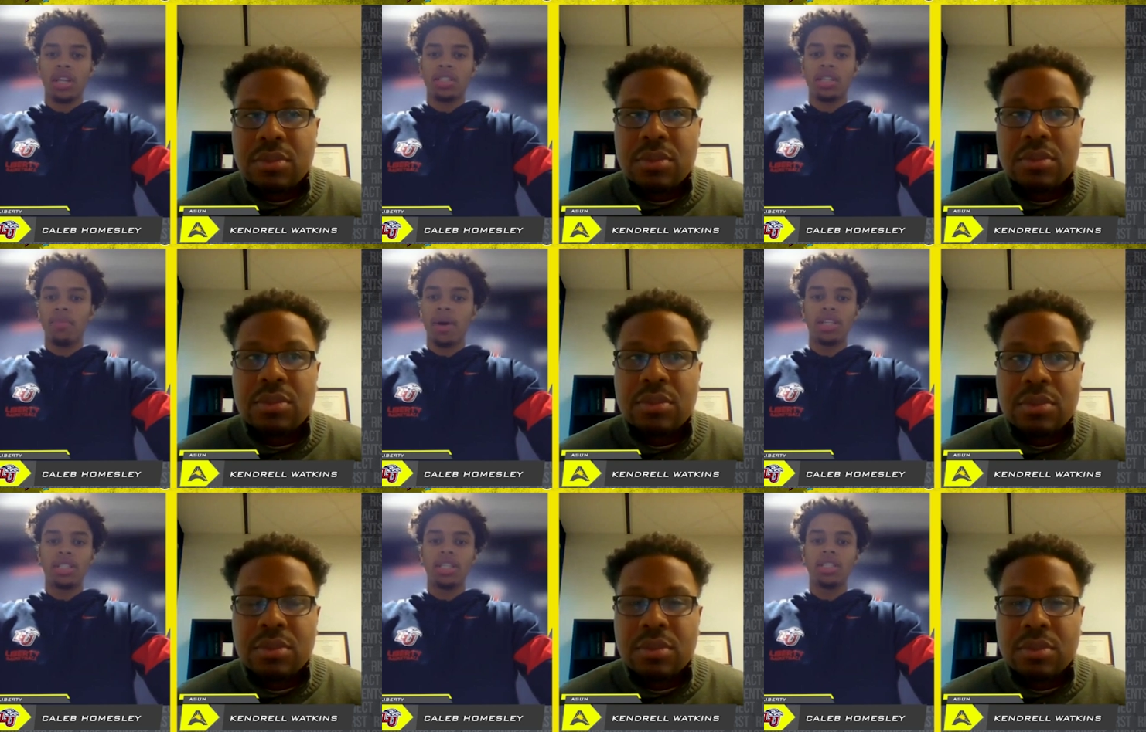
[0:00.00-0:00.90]
Speaker 1: It's
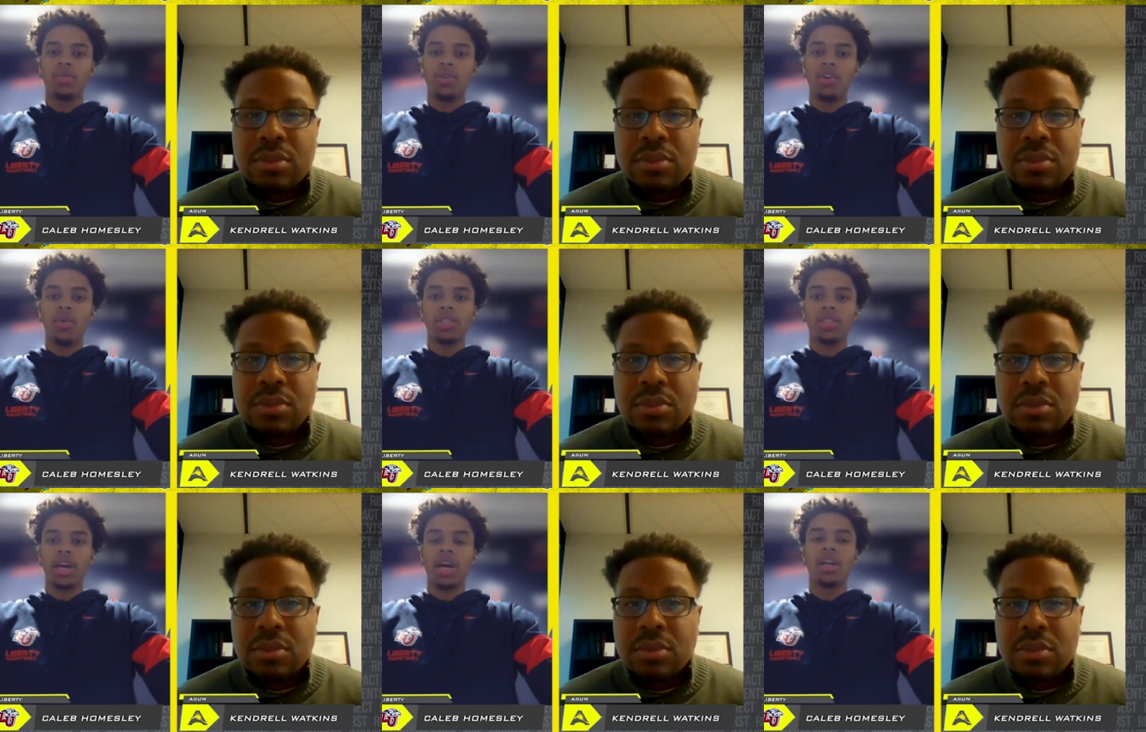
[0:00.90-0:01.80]
anybody's season when you go
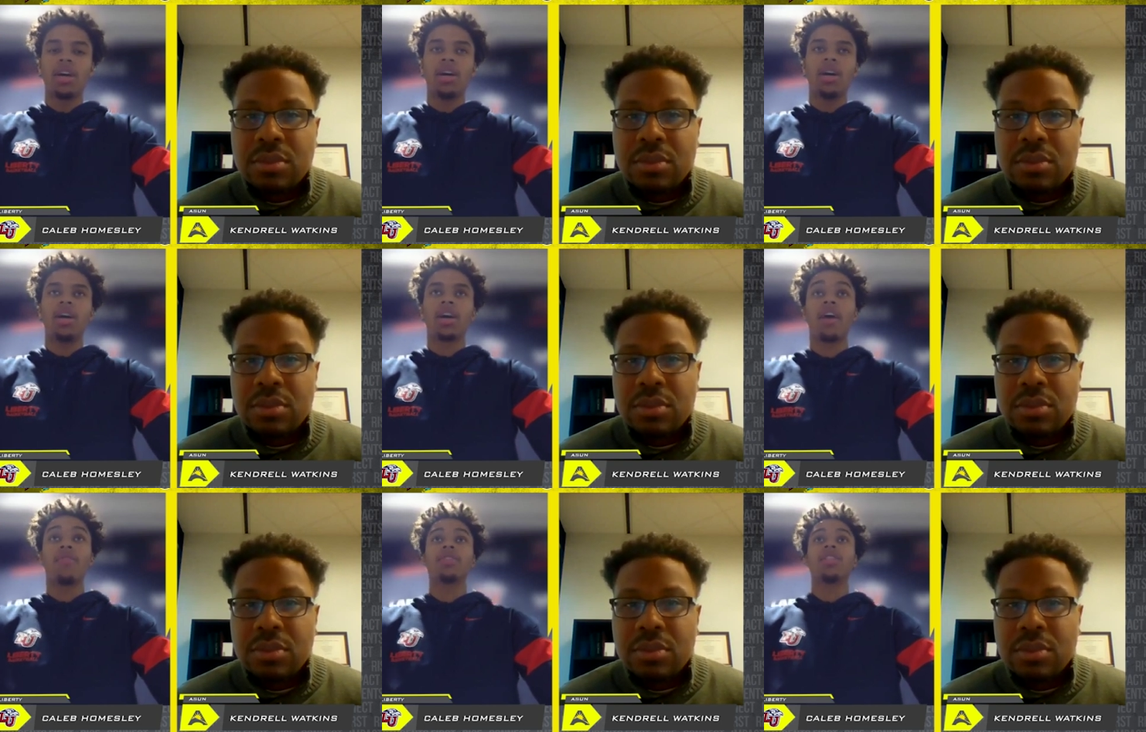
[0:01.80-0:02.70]
into that. Uh,
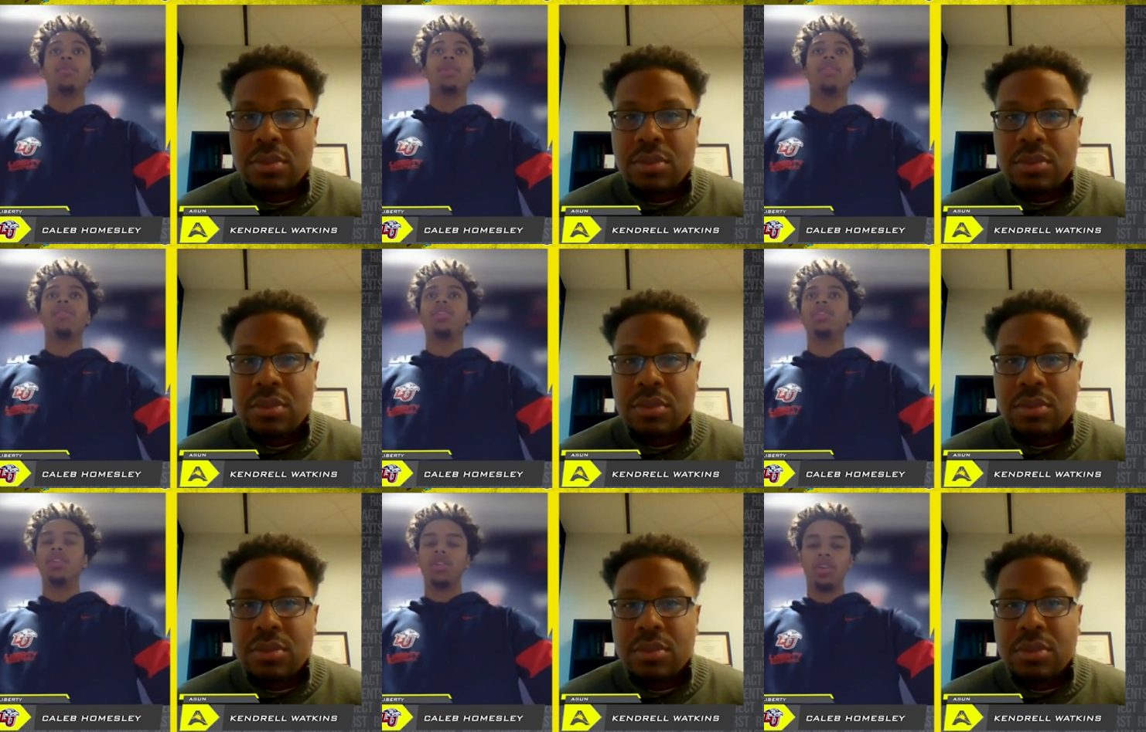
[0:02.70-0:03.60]
conference is going to be tough
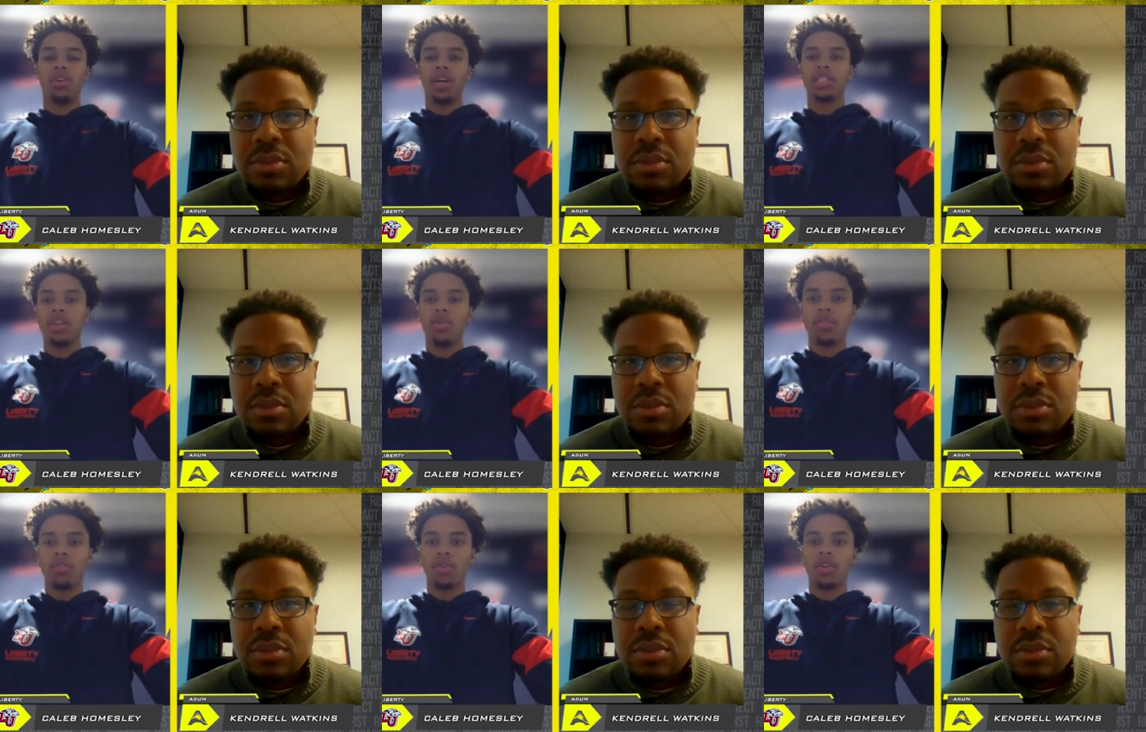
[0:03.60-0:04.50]
this year. You know, I see
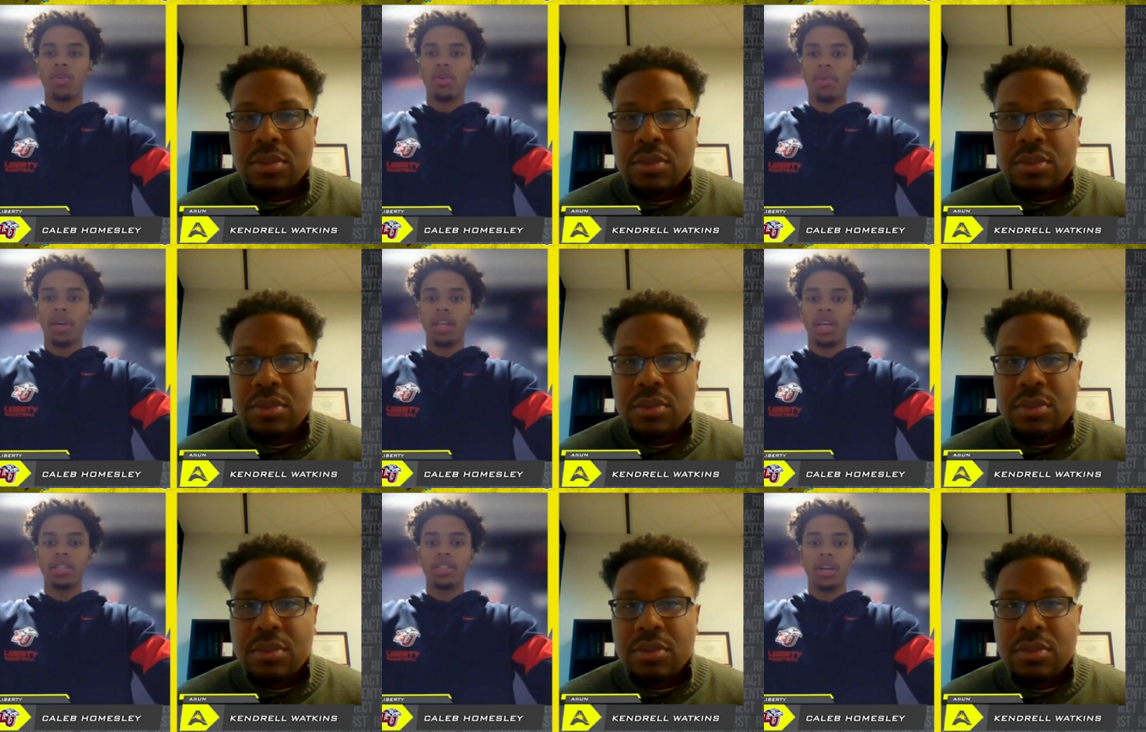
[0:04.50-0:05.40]
North Florida doing big
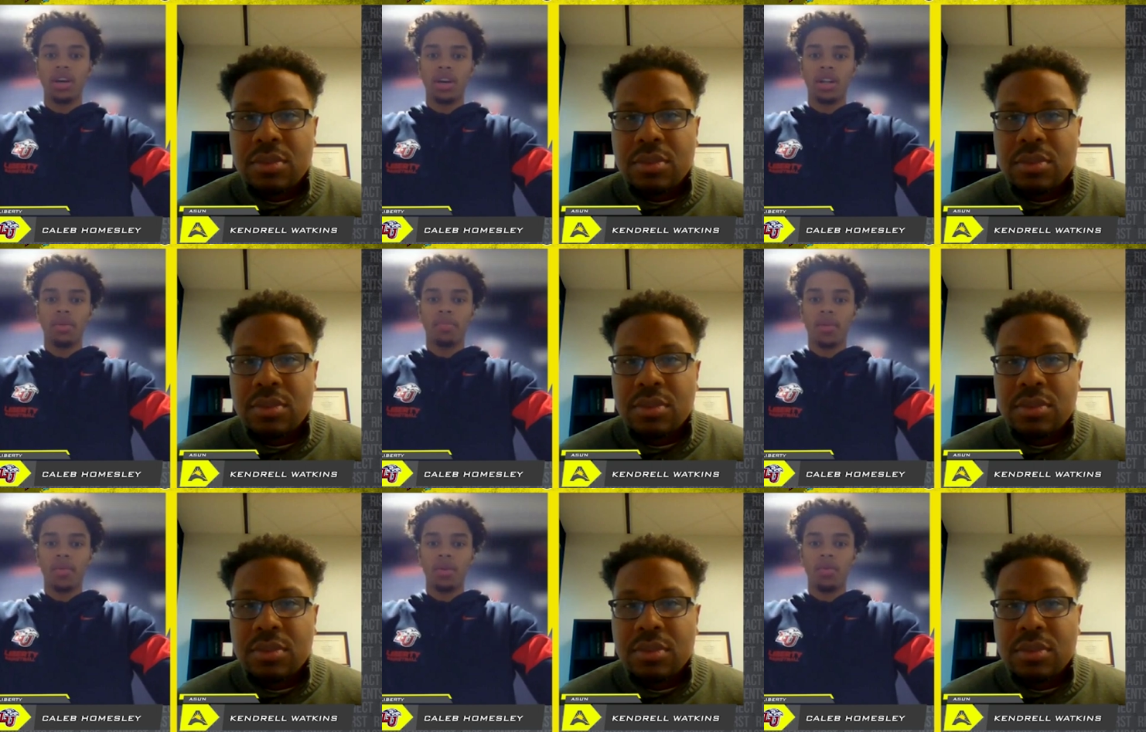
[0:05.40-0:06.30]
things. Uh, they're
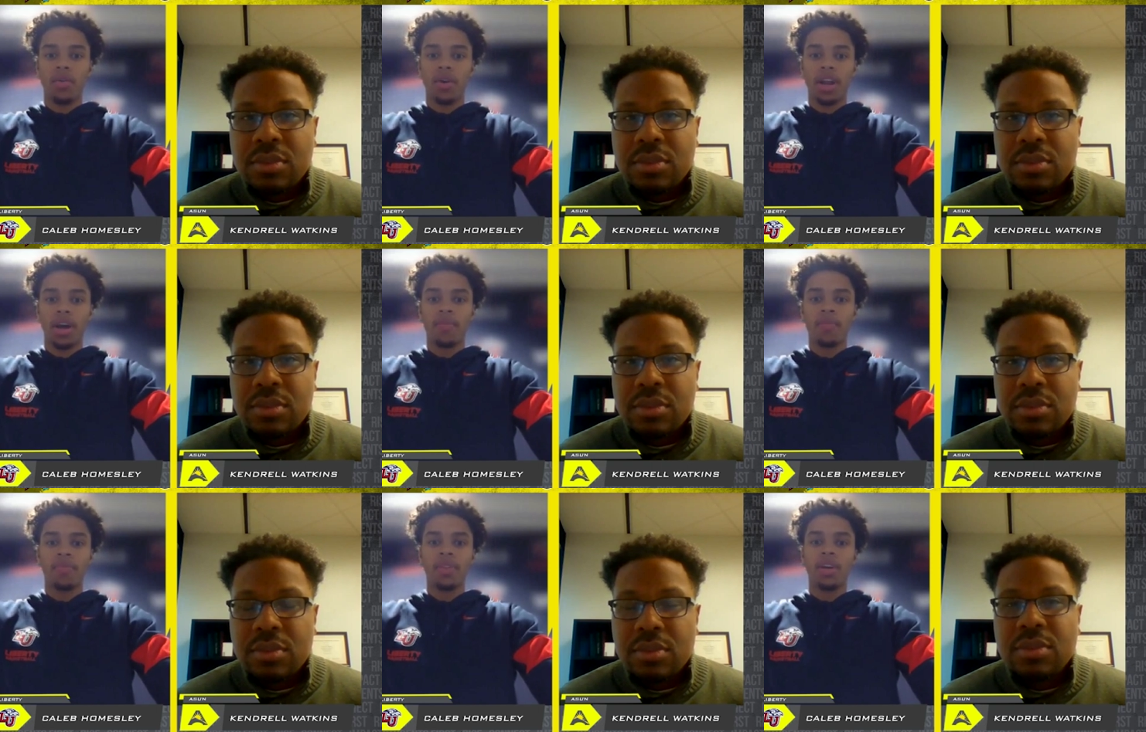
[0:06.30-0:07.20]
playing really well right now.
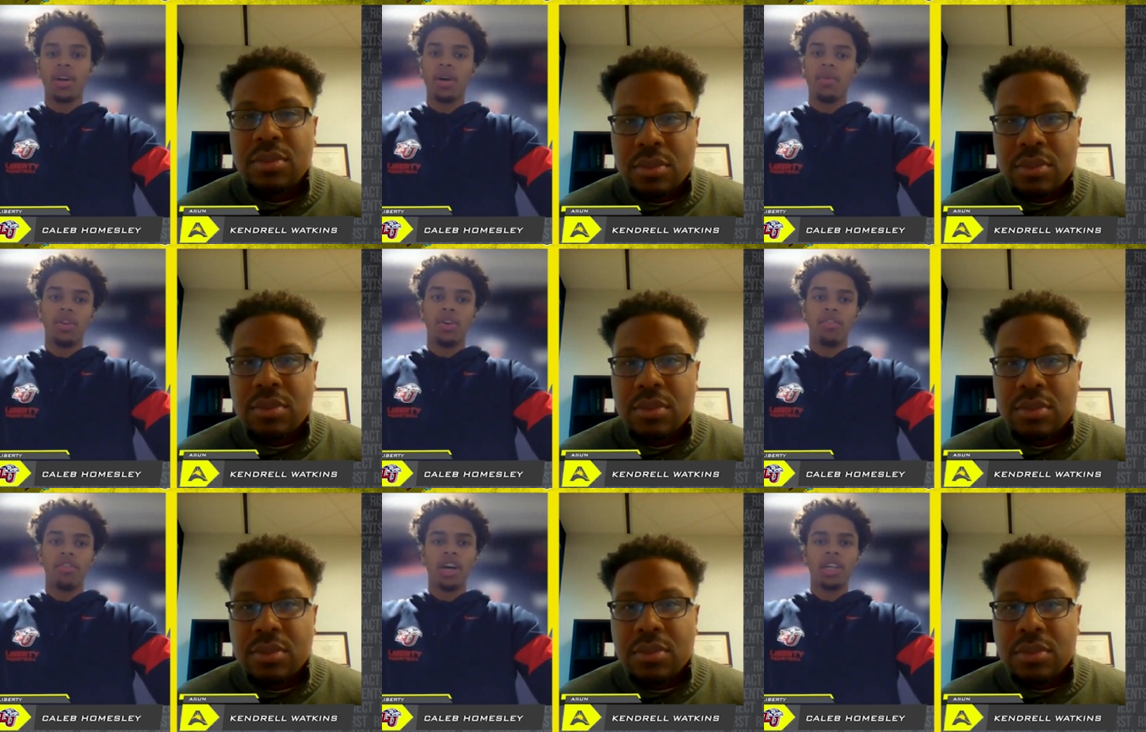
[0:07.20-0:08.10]
Um, you
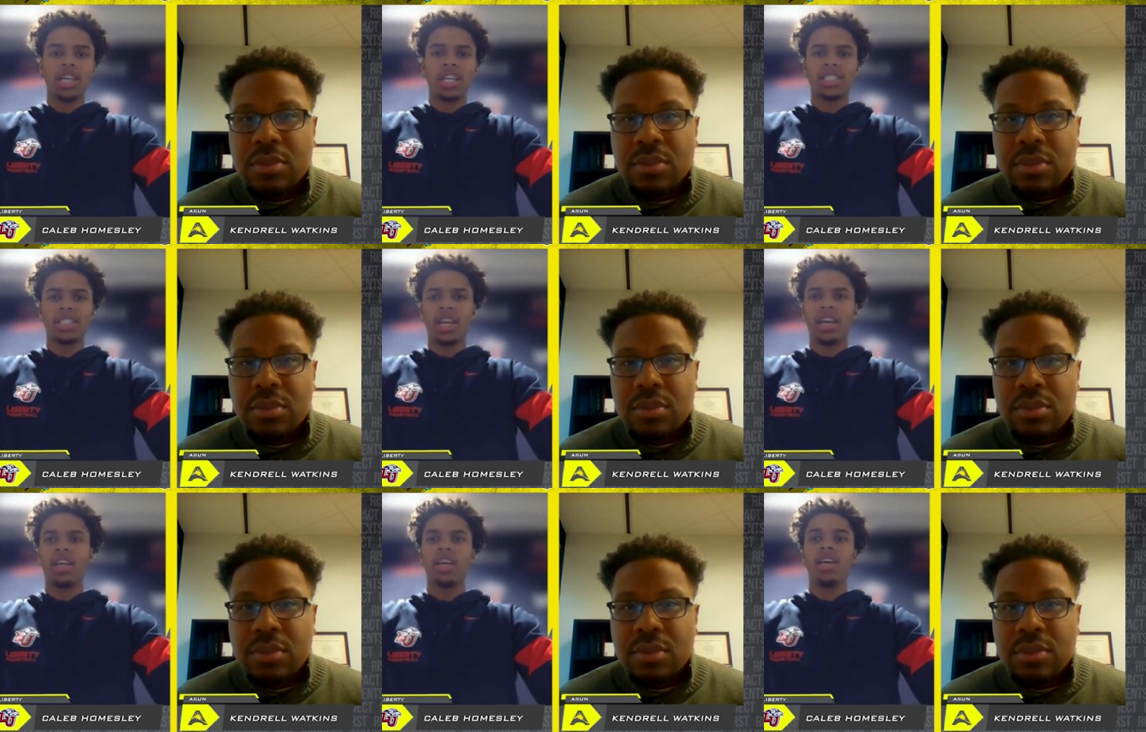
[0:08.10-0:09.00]
know, for us, I just
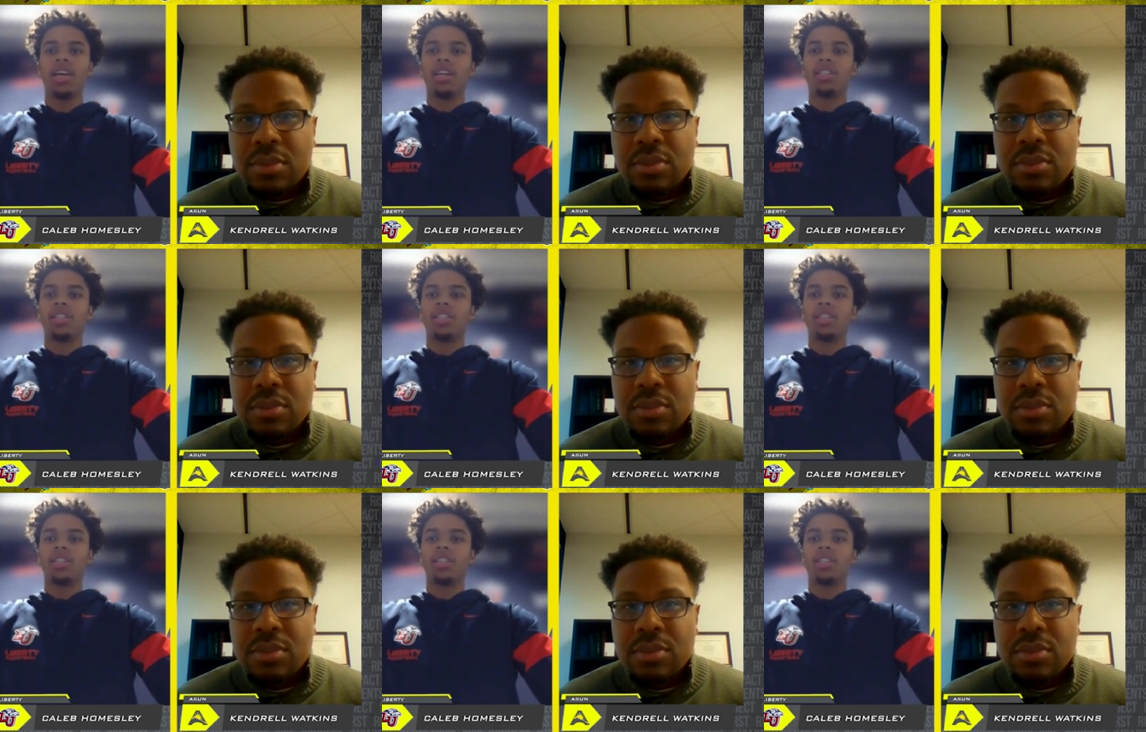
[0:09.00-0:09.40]
think it's